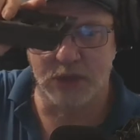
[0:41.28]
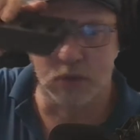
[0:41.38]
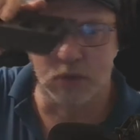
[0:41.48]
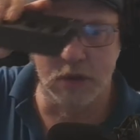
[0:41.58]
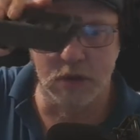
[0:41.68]

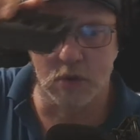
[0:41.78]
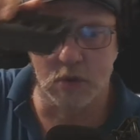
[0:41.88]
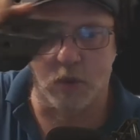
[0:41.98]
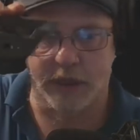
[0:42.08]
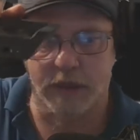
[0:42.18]
real
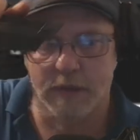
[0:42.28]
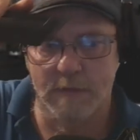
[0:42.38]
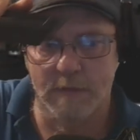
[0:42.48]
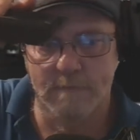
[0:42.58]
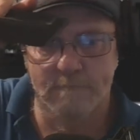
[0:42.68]
quick.
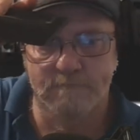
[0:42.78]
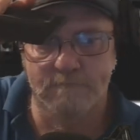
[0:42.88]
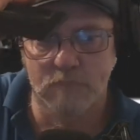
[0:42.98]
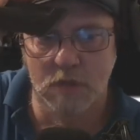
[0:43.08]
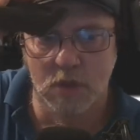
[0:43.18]

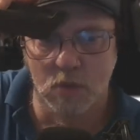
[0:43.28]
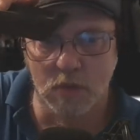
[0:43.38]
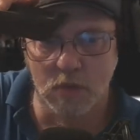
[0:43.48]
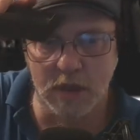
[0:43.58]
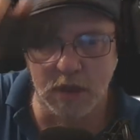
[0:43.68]

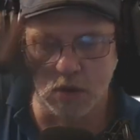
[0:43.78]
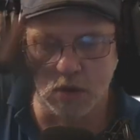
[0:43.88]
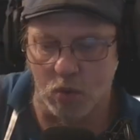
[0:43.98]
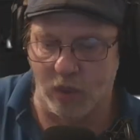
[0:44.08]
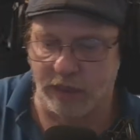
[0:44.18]
Real
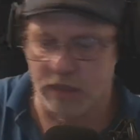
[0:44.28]
quick.